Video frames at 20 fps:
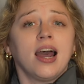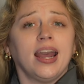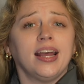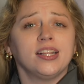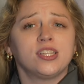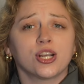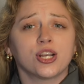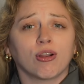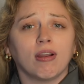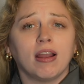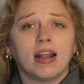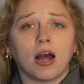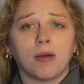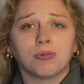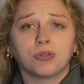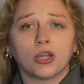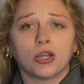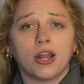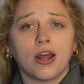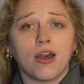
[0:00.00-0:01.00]
It's a great
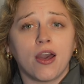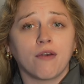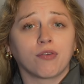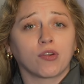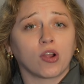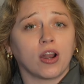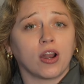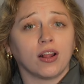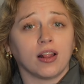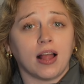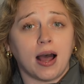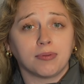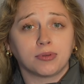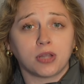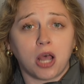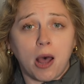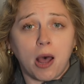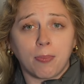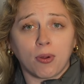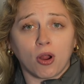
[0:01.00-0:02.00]
option if you're on a
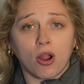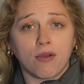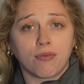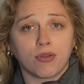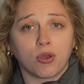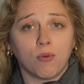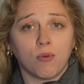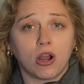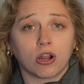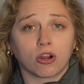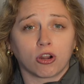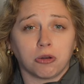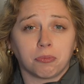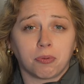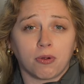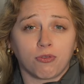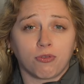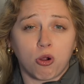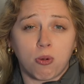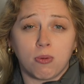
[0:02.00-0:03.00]
laptop or if you want good
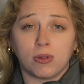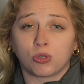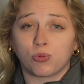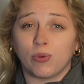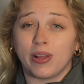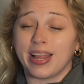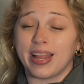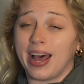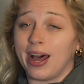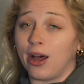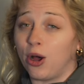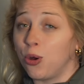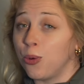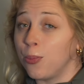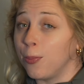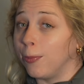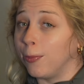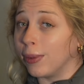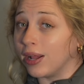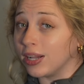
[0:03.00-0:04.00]
performance
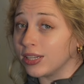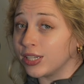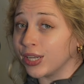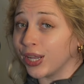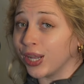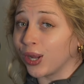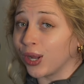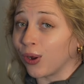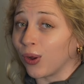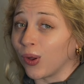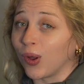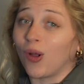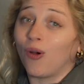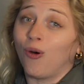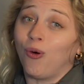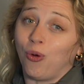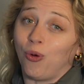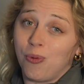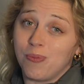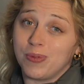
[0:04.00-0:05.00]
without melting your
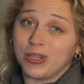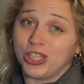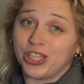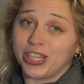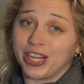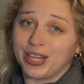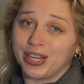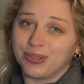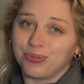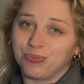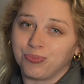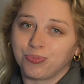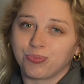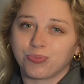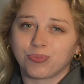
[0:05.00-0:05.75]
whole machine.